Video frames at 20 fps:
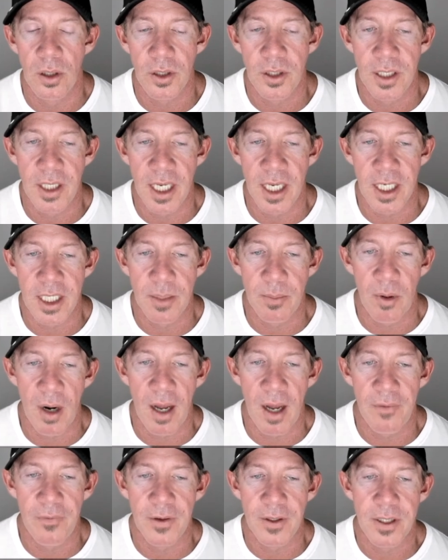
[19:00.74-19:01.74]
to take some
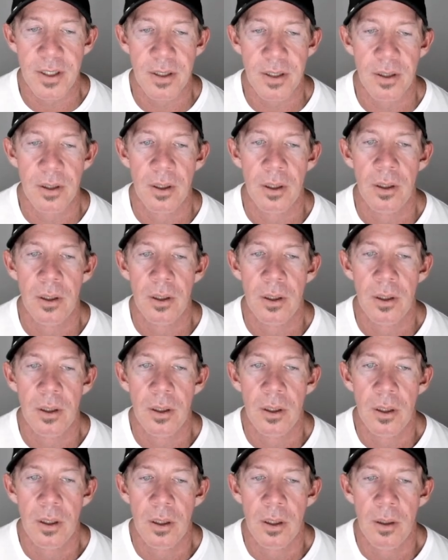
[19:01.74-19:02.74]
profits.
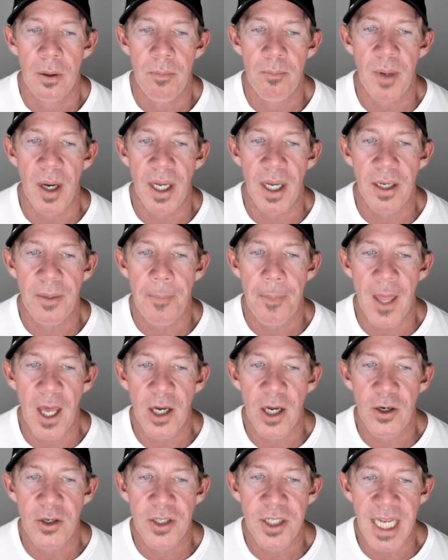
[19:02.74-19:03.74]
But
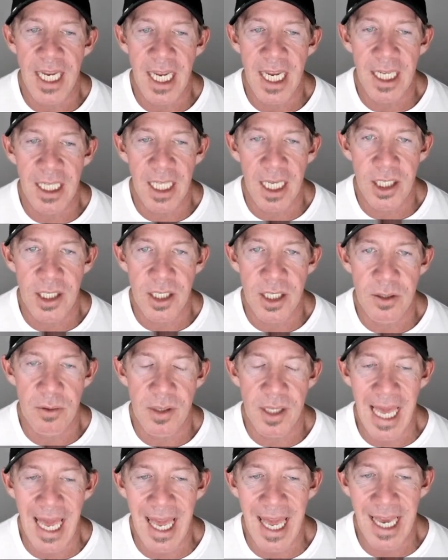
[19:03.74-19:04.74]
understand, like just with
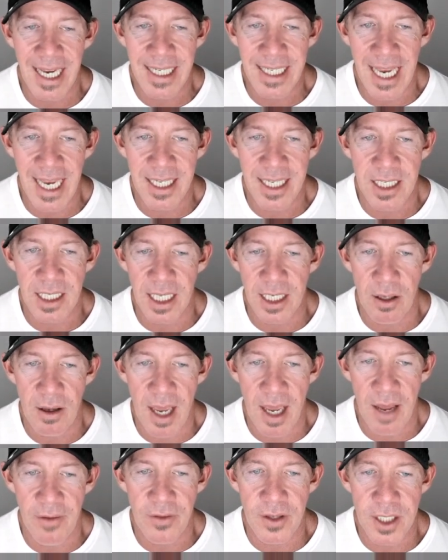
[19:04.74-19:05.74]
AXS, like you
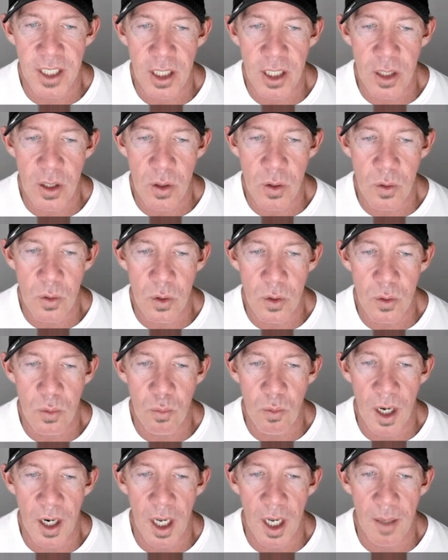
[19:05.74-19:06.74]
have this huge
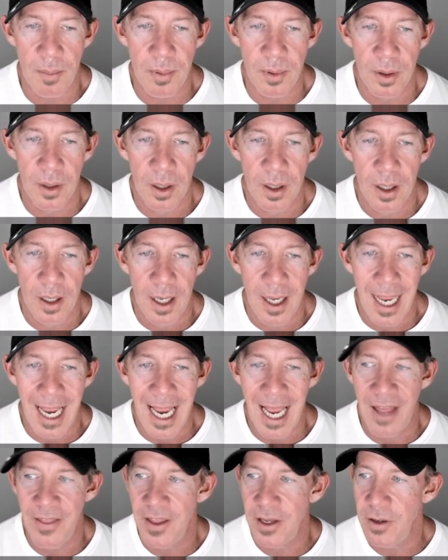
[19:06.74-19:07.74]
run up
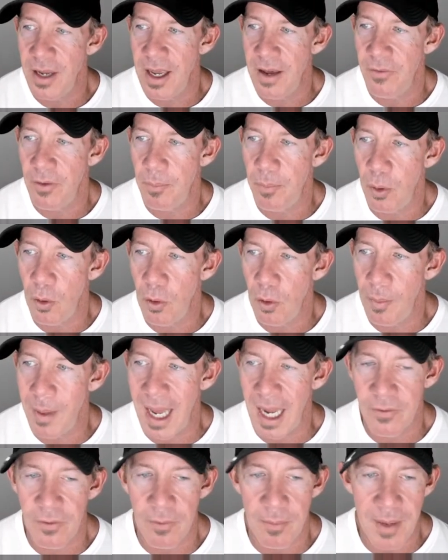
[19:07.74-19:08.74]
and then you have a
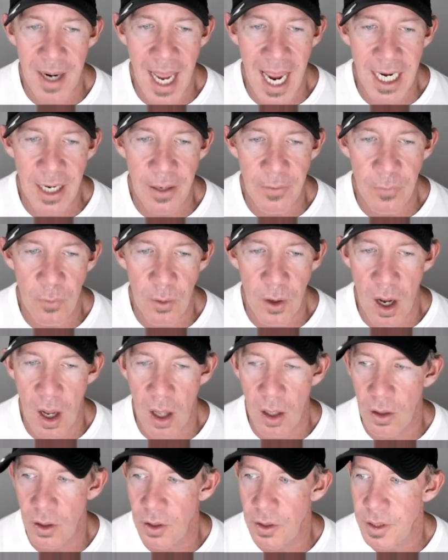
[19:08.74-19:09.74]
pullback from
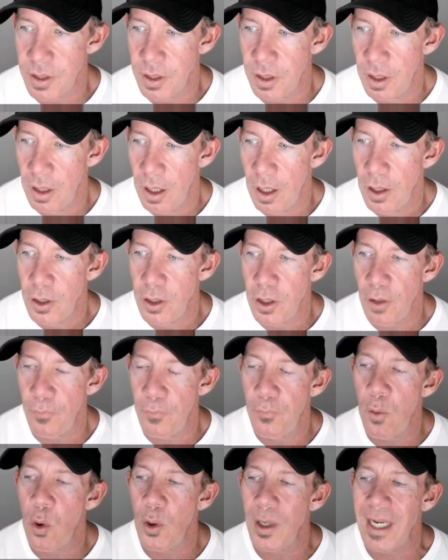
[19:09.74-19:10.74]
$94 to
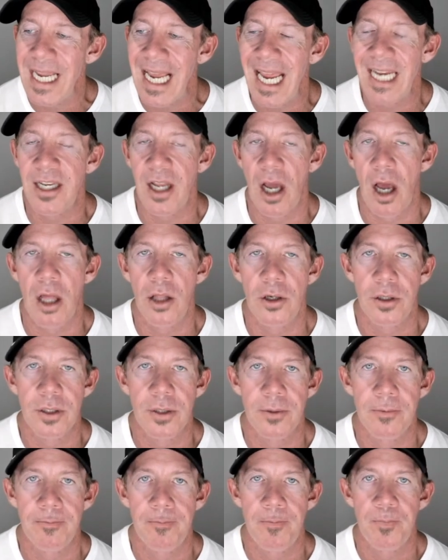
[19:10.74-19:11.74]
$48,
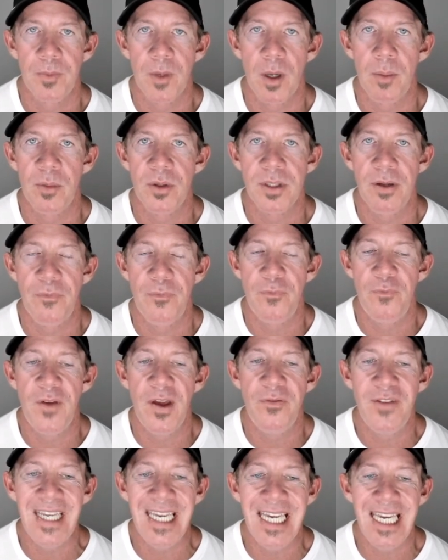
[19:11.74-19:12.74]
almost a
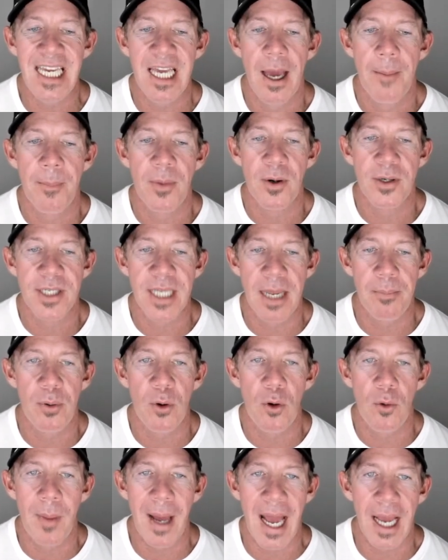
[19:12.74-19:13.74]
50%
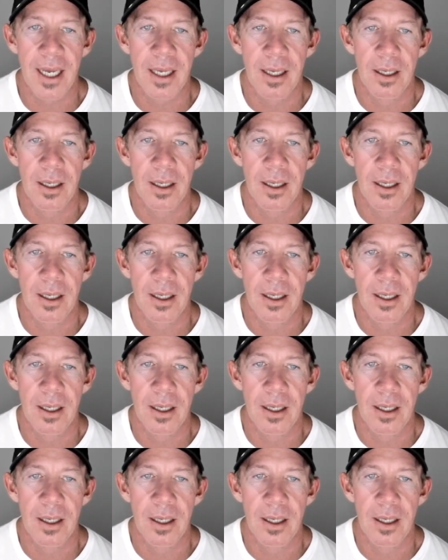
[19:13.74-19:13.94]
pullback.